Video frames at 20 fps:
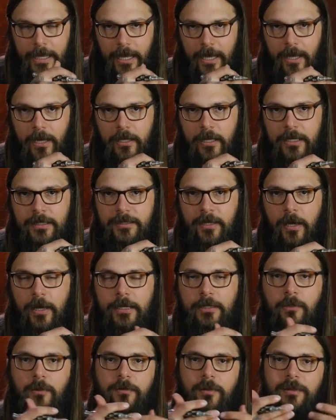
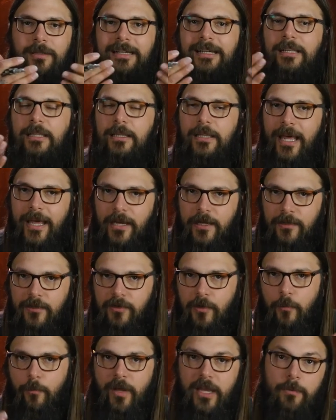entitled the Caletta.
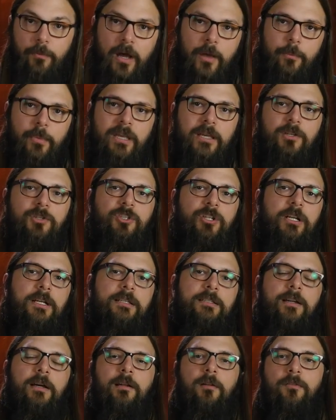So made by B&G,
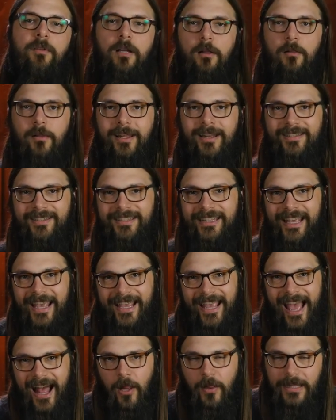entitled the Caletta,
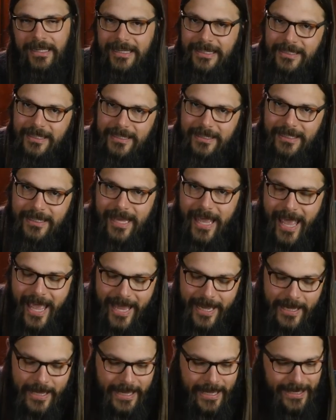
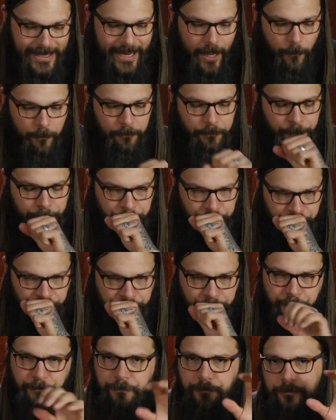C-A-L-E-T-T-A. Now,
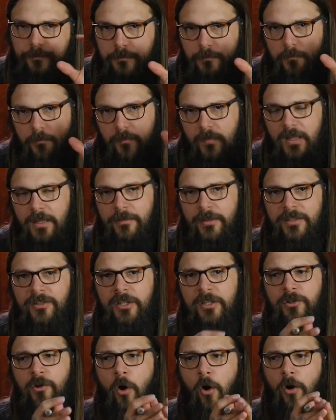this
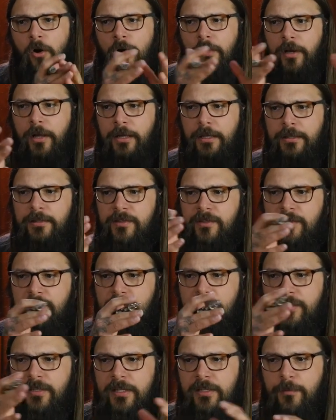guitar
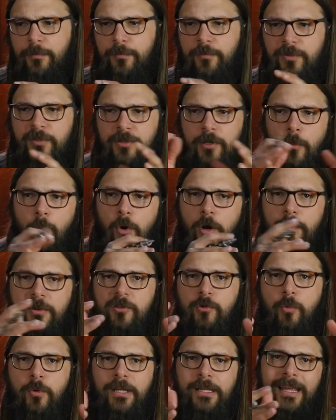sits somewhere
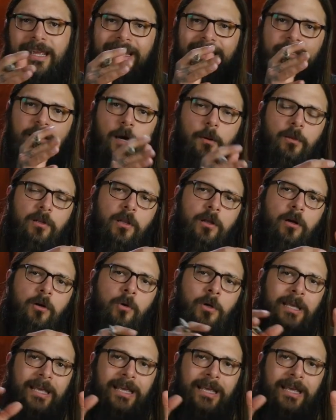between a 00